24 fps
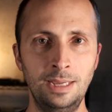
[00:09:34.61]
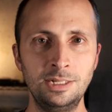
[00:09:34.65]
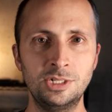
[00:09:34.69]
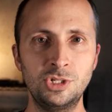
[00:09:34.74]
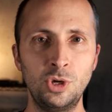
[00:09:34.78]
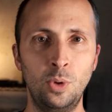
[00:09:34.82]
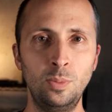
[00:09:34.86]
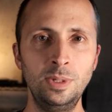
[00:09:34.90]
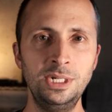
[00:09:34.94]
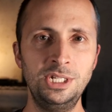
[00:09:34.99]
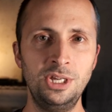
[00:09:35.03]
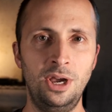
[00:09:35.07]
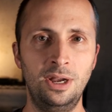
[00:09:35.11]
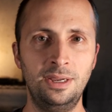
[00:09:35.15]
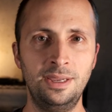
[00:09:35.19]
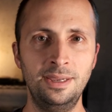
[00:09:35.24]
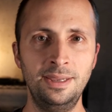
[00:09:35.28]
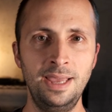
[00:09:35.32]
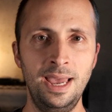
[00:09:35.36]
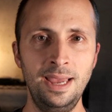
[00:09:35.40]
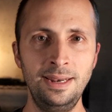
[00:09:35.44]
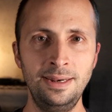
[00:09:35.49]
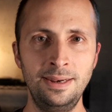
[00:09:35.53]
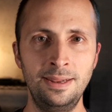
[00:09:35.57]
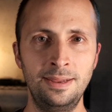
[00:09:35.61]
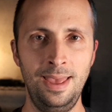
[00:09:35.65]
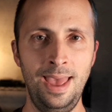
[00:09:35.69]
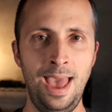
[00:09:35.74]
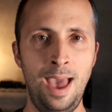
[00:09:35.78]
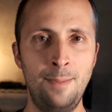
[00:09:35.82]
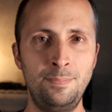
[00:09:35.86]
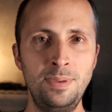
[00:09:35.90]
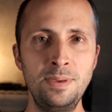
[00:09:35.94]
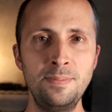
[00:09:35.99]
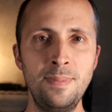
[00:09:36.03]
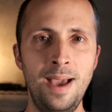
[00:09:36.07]
Until we talk again,
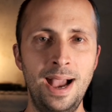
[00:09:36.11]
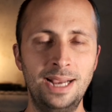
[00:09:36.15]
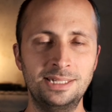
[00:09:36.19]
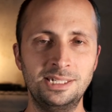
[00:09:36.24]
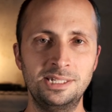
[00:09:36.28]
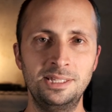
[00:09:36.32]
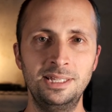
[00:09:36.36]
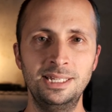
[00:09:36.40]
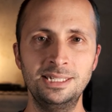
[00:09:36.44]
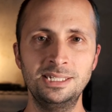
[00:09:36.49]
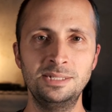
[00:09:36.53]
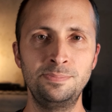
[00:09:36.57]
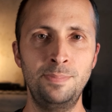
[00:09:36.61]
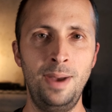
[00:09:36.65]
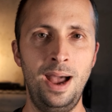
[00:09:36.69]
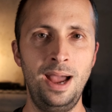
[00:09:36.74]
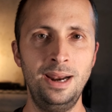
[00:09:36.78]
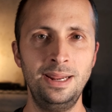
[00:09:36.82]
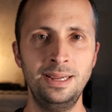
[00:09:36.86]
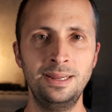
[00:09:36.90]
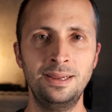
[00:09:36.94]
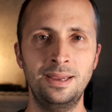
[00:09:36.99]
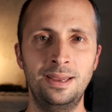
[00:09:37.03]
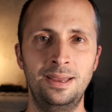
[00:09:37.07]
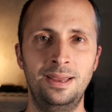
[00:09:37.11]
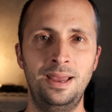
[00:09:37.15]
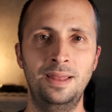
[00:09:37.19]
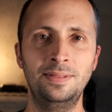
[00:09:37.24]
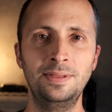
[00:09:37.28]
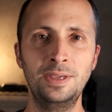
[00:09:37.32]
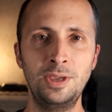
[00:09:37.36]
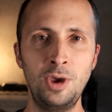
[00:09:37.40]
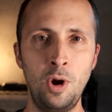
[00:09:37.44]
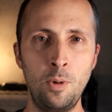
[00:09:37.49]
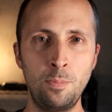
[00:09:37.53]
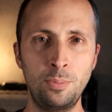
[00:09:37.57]
happy Max Lens modding on
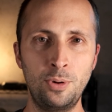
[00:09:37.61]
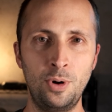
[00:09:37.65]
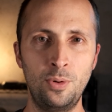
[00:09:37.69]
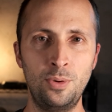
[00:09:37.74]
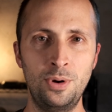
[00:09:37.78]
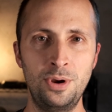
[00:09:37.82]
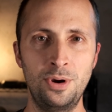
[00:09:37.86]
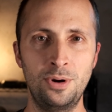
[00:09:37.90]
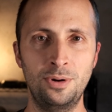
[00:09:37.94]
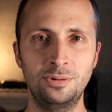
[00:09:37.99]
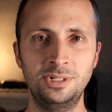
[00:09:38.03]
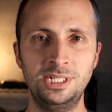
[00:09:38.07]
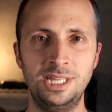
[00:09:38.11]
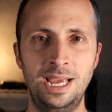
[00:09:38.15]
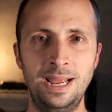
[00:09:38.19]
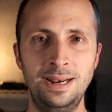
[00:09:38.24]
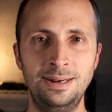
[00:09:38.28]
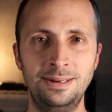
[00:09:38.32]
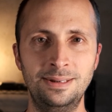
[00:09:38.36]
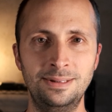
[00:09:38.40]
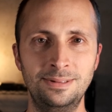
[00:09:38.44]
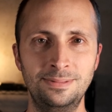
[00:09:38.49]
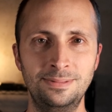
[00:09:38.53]
the GoPro Hero 10.